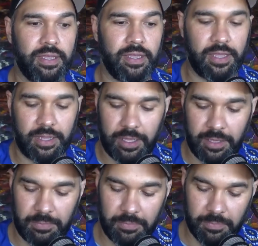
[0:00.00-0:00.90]
and
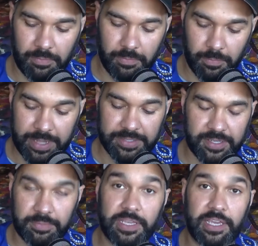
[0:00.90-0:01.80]
he read
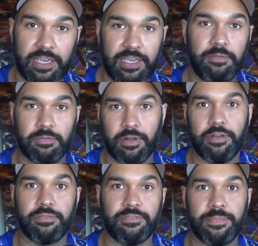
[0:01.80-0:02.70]
something he
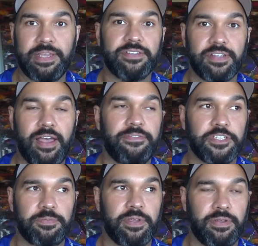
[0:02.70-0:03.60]
wrote from his life
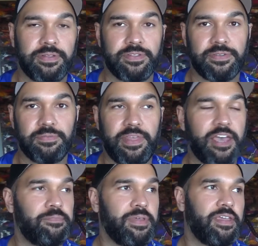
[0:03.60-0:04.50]
experience
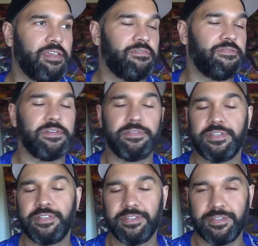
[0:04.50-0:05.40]
without being
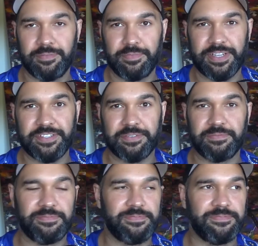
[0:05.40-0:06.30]
filtered by
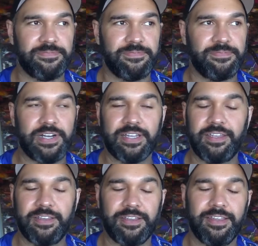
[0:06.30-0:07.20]
some
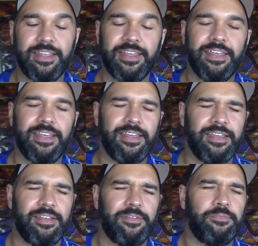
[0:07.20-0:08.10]
fucking
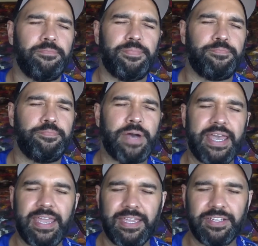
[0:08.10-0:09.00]

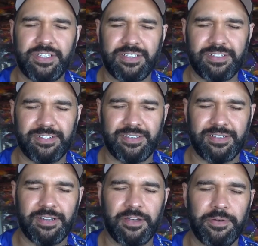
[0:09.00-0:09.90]
beige
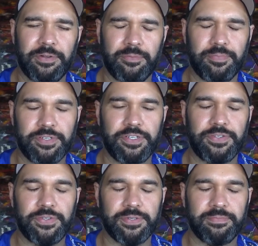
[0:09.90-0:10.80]
know-it-all
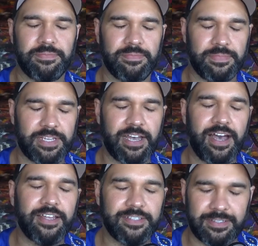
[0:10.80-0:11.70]
producer
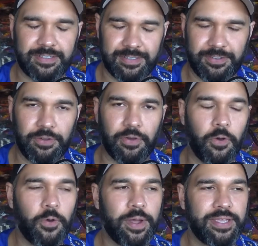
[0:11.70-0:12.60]
cunt who
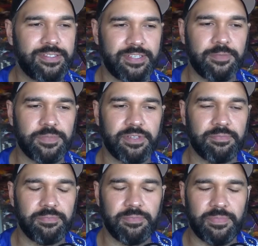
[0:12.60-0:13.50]
always seems to
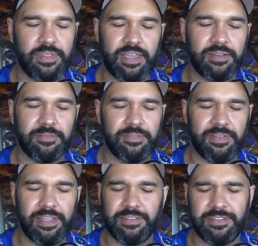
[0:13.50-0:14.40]
get
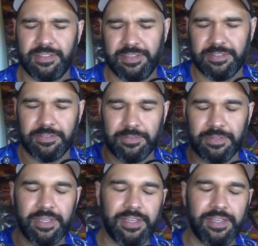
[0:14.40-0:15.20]
into these little